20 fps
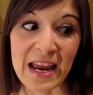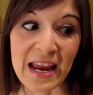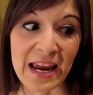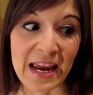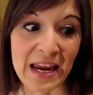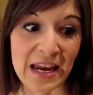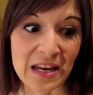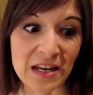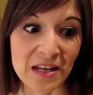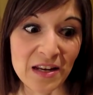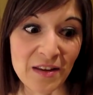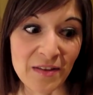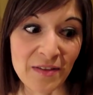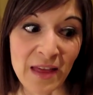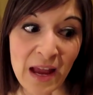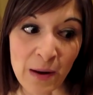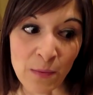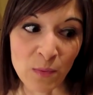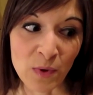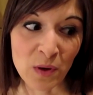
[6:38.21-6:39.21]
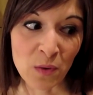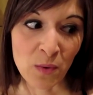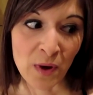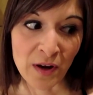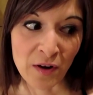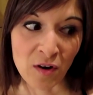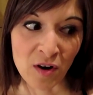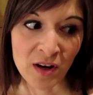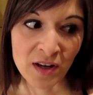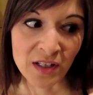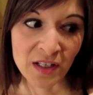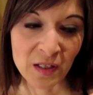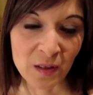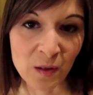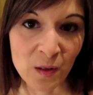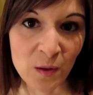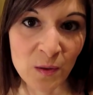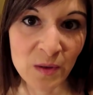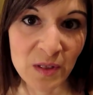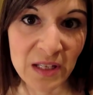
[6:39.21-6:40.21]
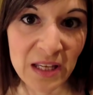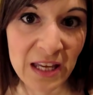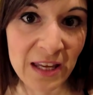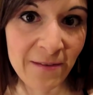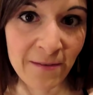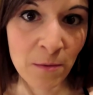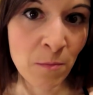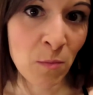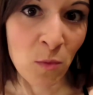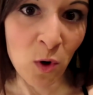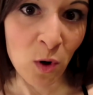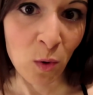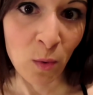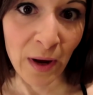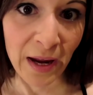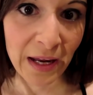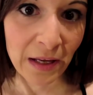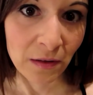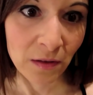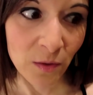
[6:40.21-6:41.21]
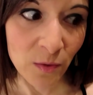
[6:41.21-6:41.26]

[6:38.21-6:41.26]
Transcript: and then we went on to lose even more weight,